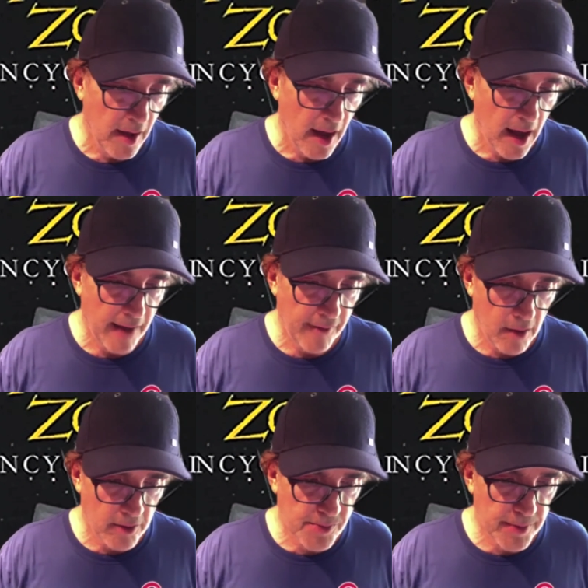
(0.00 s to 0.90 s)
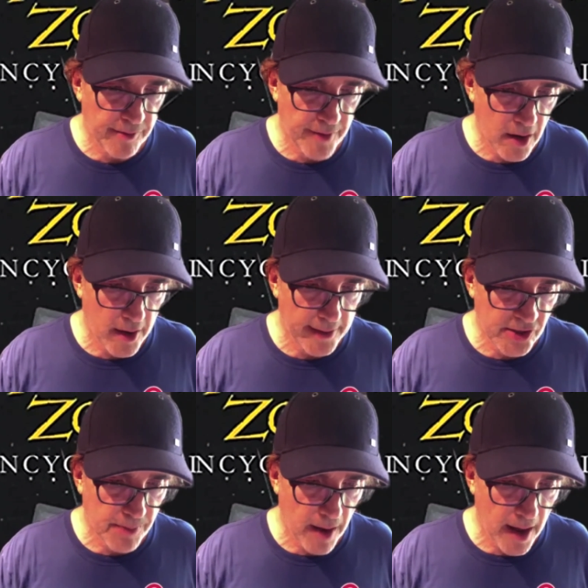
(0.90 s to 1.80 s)
I've always been very
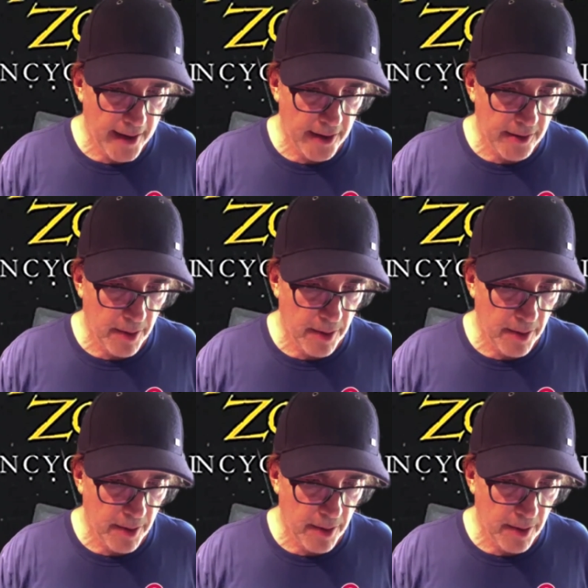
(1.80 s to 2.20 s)
inspired by